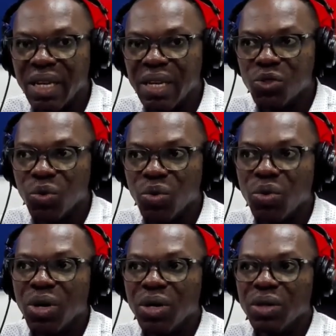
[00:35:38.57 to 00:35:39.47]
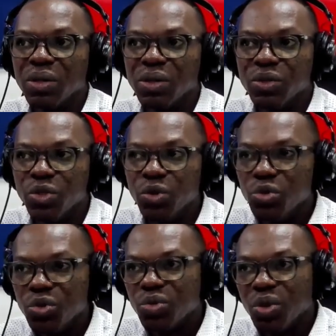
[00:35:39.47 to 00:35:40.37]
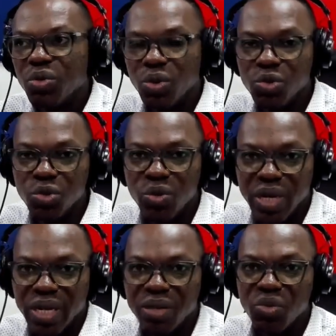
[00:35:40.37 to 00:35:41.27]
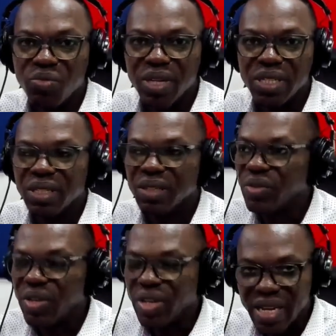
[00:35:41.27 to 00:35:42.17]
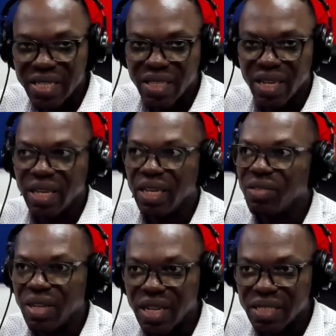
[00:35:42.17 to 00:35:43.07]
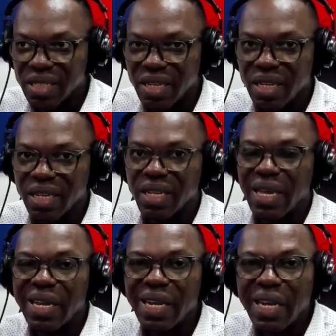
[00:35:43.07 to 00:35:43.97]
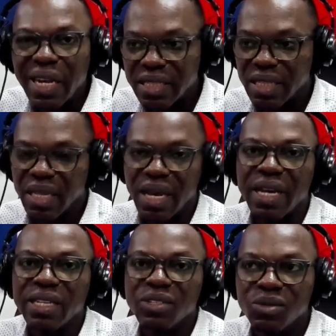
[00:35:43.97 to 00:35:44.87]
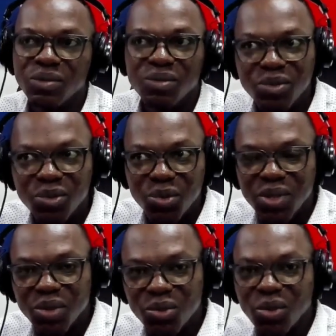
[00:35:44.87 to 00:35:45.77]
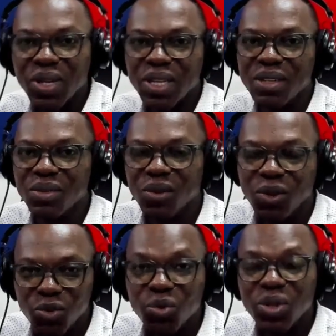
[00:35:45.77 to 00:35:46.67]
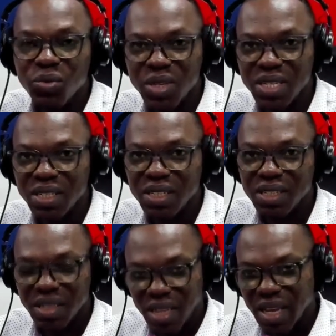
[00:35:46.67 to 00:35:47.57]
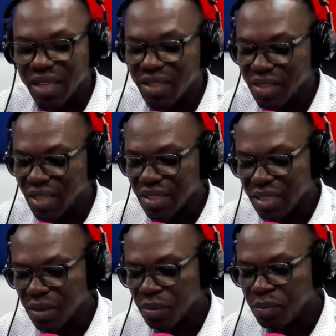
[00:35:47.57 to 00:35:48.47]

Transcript: So you do not want to do head movement. Relax the head, relax the neck, and let the eyes do the talking or do the reading. Yeah, that's it.